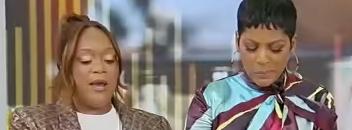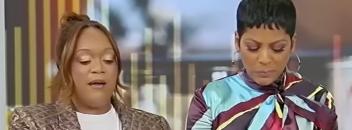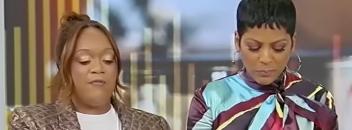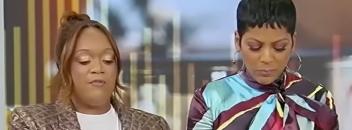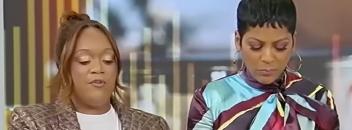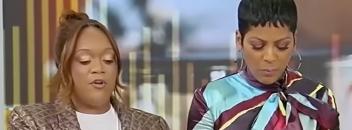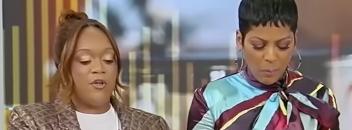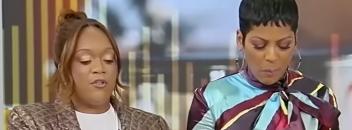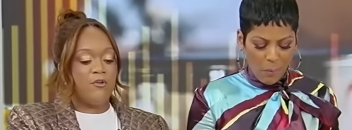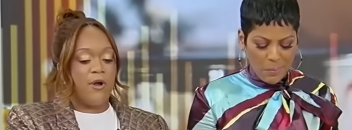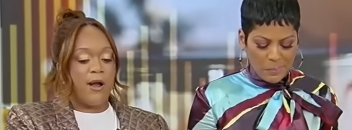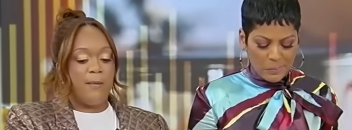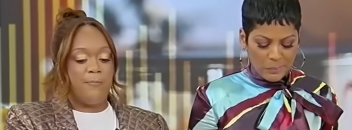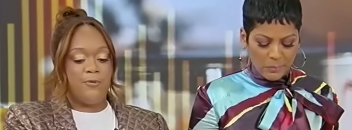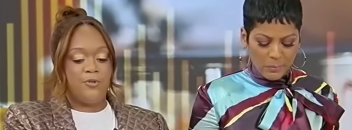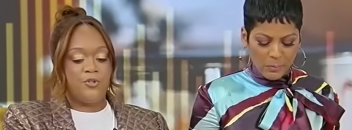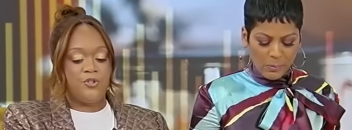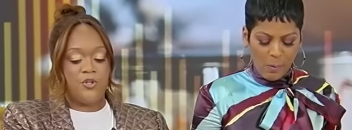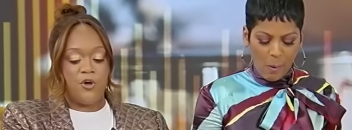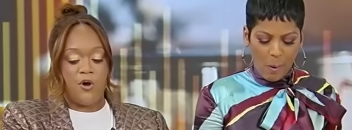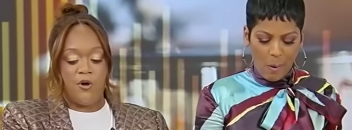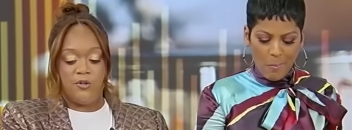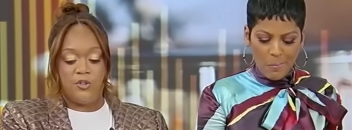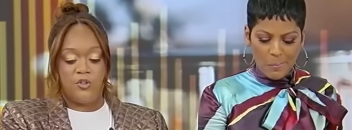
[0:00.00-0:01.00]
Speaker 1: have another
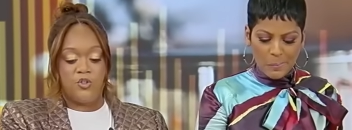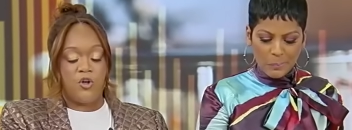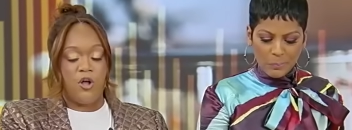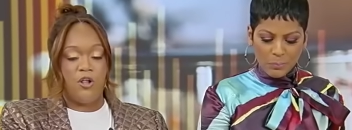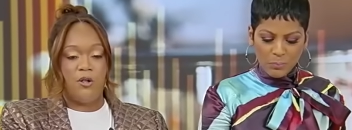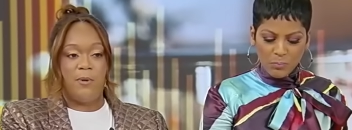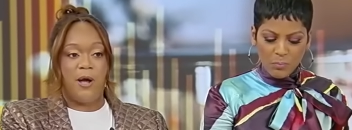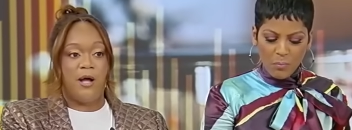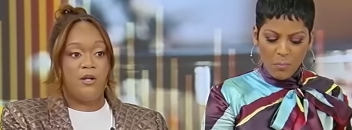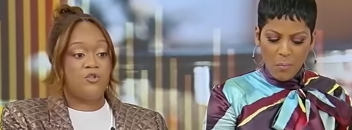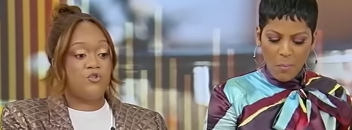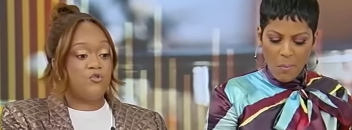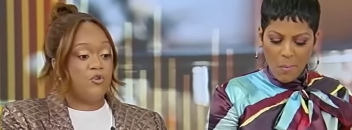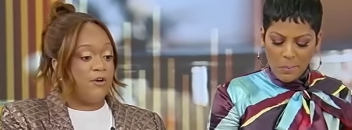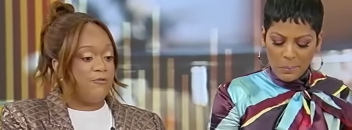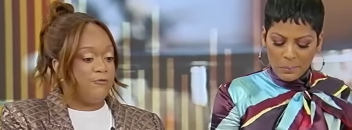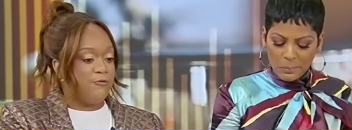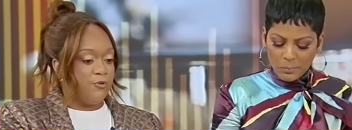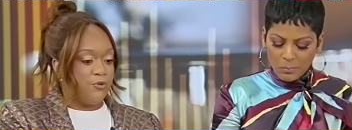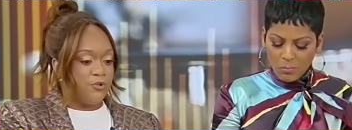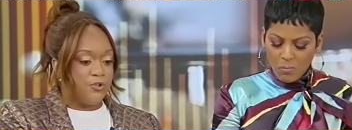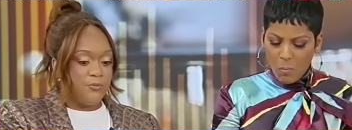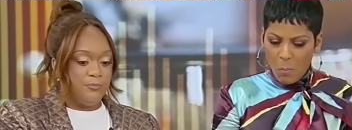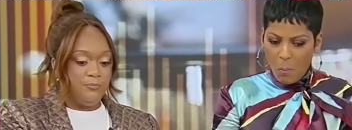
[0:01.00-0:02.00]
episode. It's all about
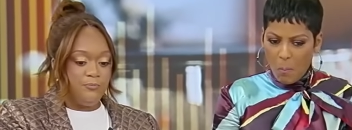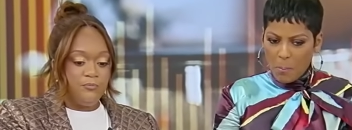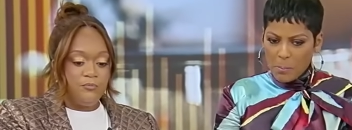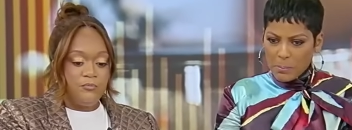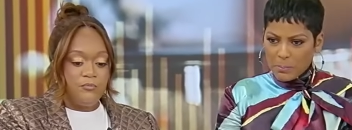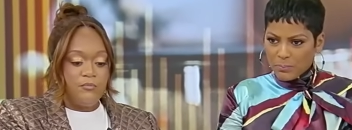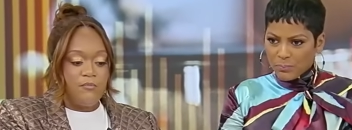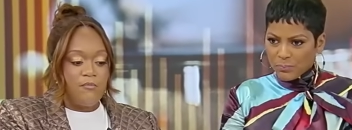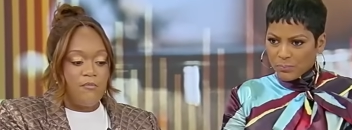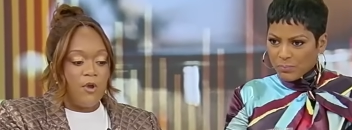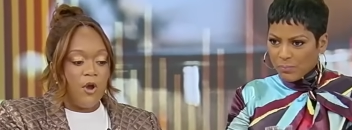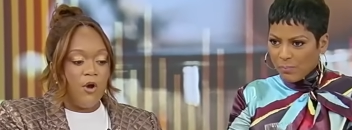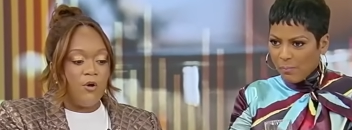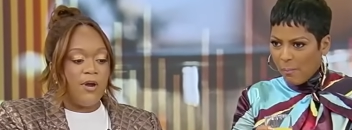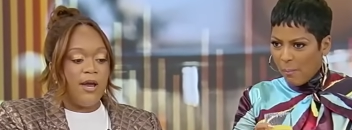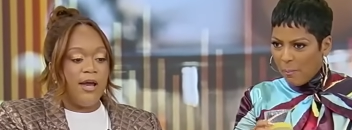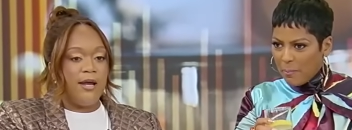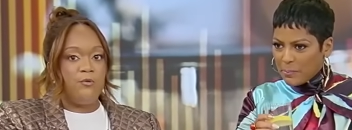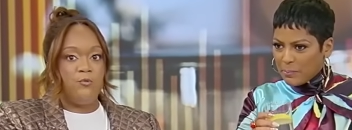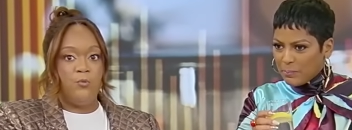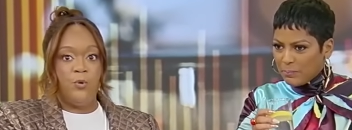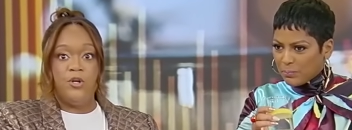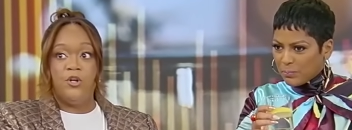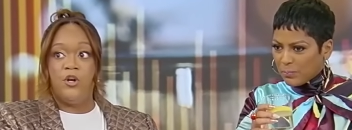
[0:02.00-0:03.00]
truffles.
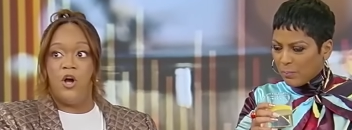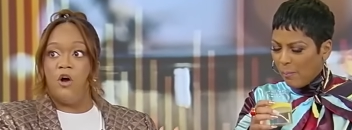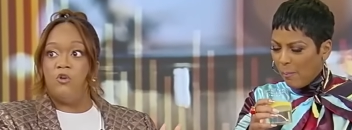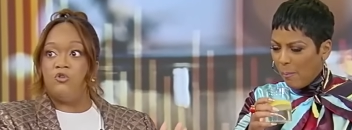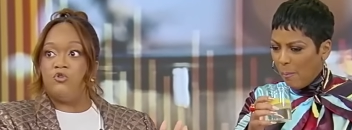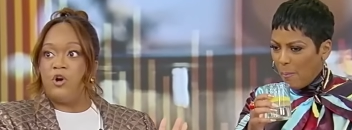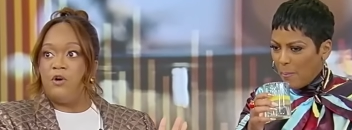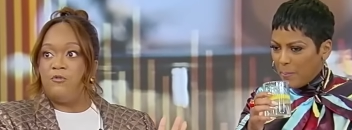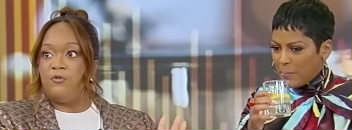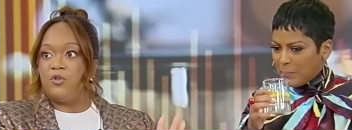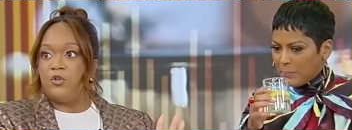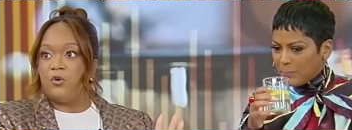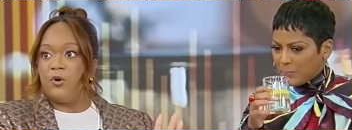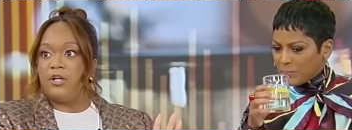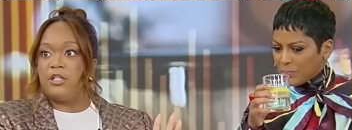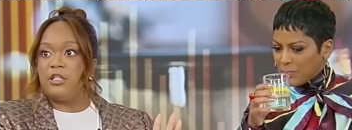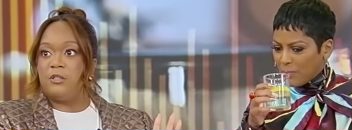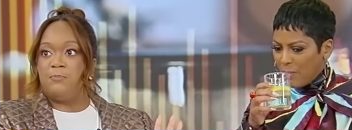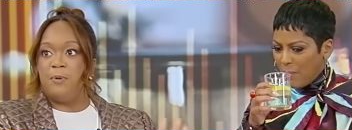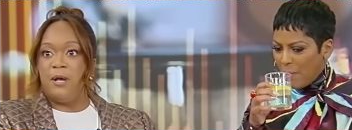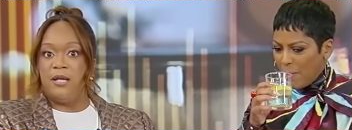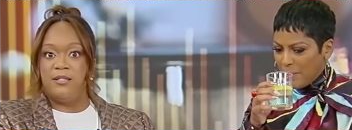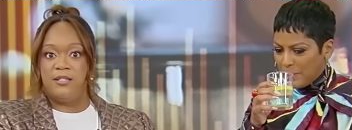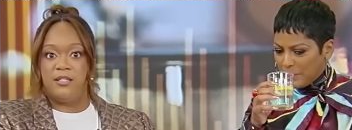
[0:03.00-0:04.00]
Okay, we know truffles are
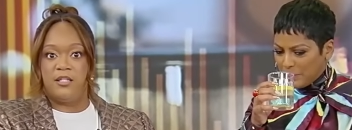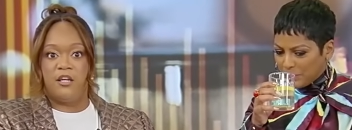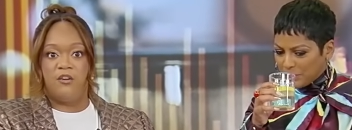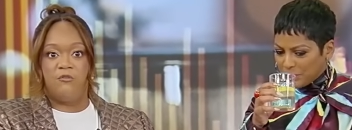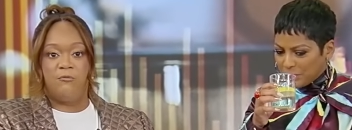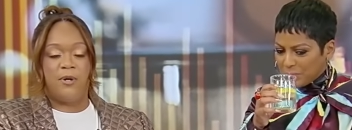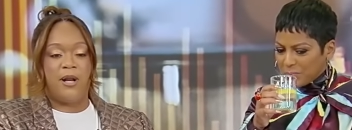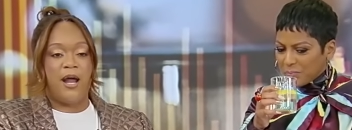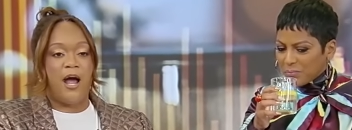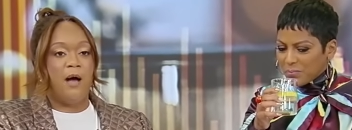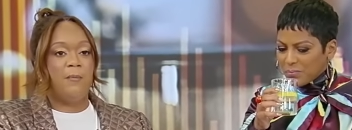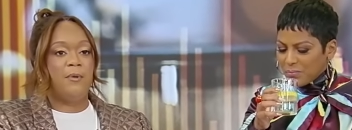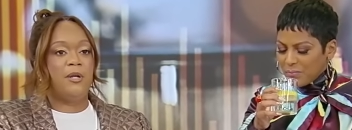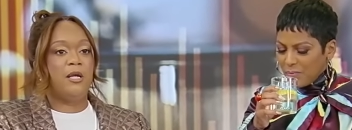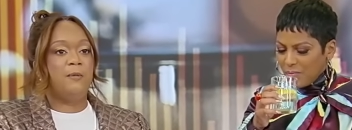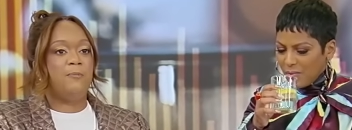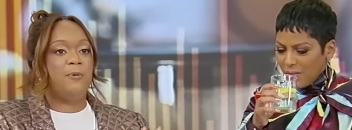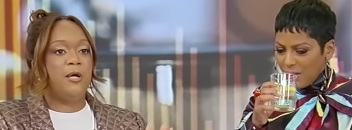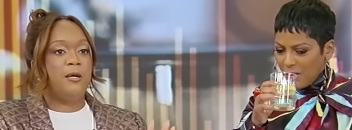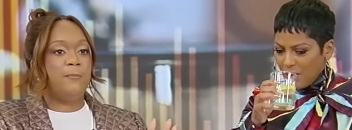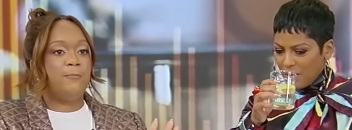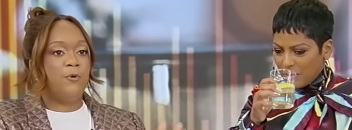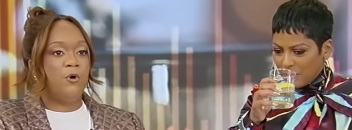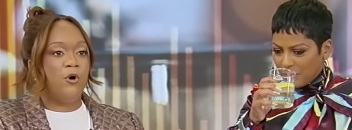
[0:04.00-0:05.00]
expensive, but how many
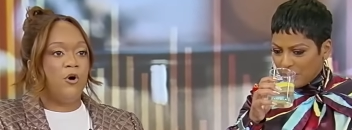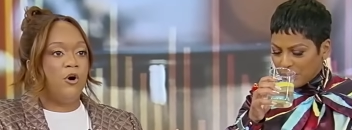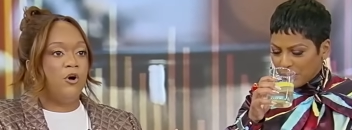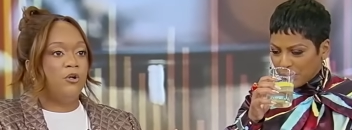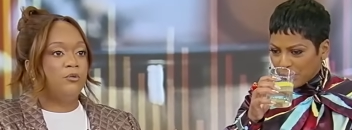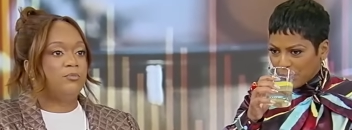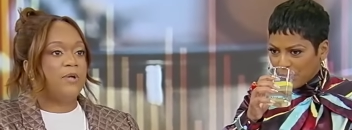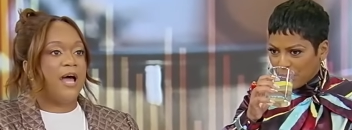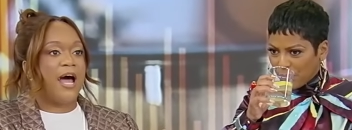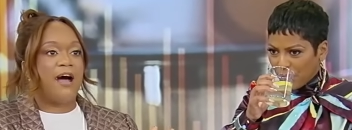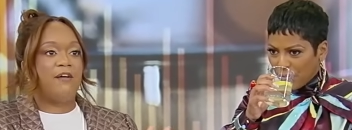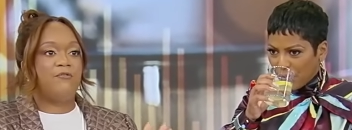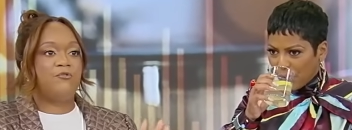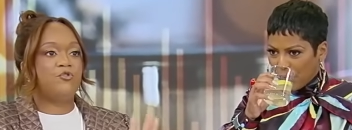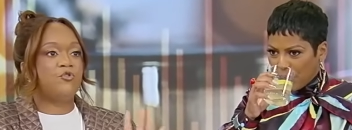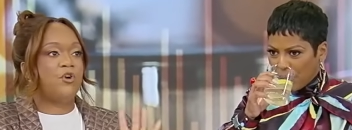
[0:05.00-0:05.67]
people have